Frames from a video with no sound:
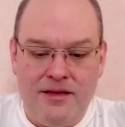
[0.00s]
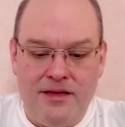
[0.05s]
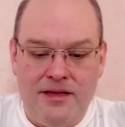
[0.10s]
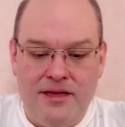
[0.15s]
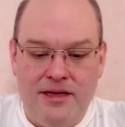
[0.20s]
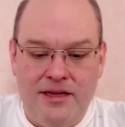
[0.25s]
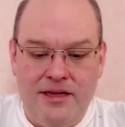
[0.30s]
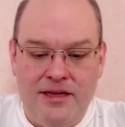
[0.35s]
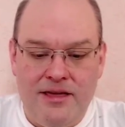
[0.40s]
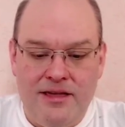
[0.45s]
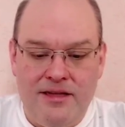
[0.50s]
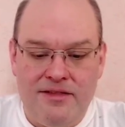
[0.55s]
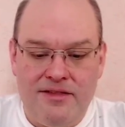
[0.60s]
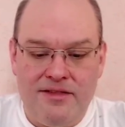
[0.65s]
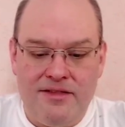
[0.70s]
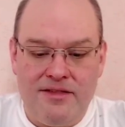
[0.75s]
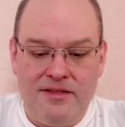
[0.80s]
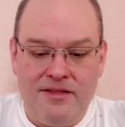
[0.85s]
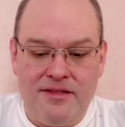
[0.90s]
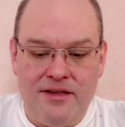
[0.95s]

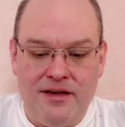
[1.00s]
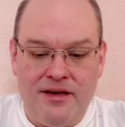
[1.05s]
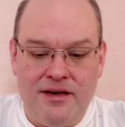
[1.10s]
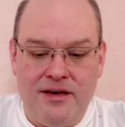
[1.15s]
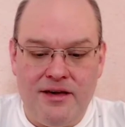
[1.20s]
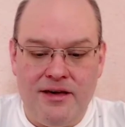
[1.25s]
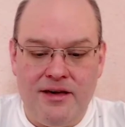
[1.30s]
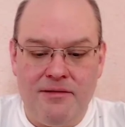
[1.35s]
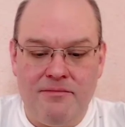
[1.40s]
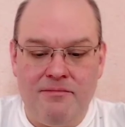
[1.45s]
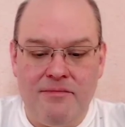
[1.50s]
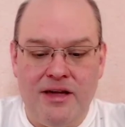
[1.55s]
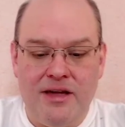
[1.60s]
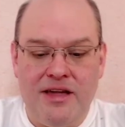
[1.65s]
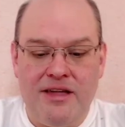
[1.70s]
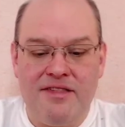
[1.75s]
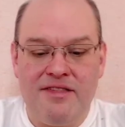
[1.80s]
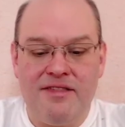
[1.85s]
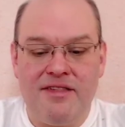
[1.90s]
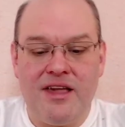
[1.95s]
is um,
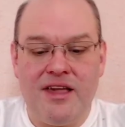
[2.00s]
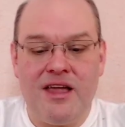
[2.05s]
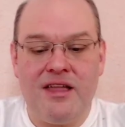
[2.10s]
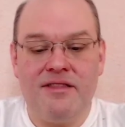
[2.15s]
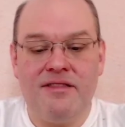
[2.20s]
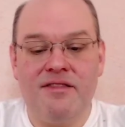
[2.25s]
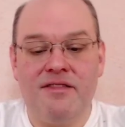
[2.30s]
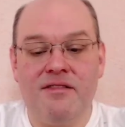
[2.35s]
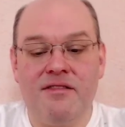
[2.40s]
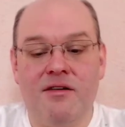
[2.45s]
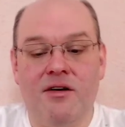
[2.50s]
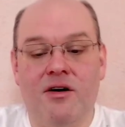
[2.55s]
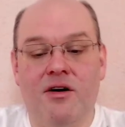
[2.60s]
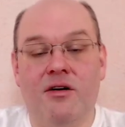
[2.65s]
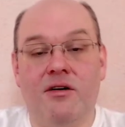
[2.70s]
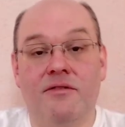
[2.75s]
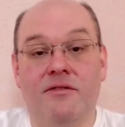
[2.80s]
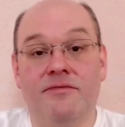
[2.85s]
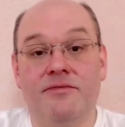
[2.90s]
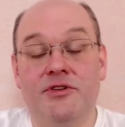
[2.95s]
a sense
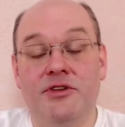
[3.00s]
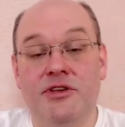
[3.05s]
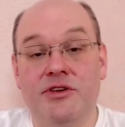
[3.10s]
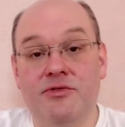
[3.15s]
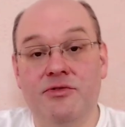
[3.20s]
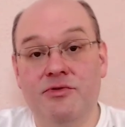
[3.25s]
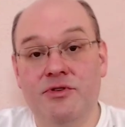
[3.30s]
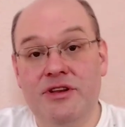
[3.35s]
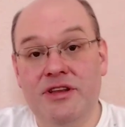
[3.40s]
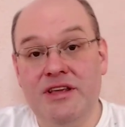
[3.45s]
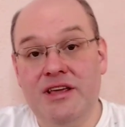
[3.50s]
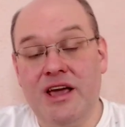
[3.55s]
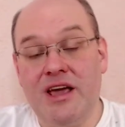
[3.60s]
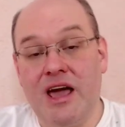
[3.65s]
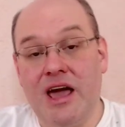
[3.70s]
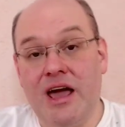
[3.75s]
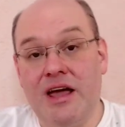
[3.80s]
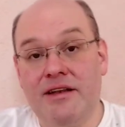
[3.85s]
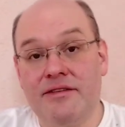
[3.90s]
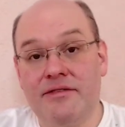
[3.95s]
of duty
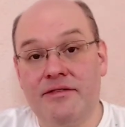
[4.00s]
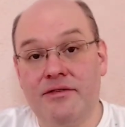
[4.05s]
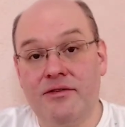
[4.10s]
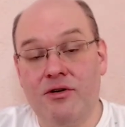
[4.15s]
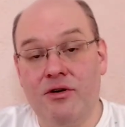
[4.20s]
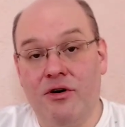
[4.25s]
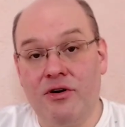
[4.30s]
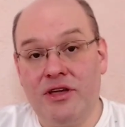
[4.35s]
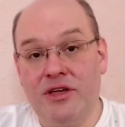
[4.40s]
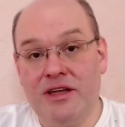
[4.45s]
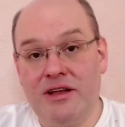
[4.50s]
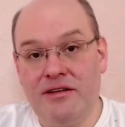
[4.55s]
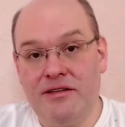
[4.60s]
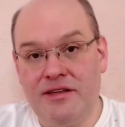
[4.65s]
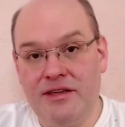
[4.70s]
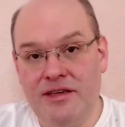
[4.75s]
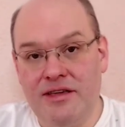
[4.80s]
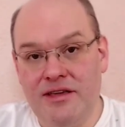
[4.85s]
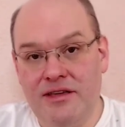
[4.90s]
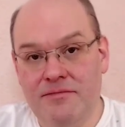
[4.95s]
and
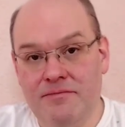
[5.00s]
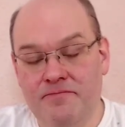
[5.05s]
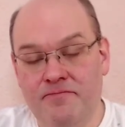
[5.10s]
loyalty.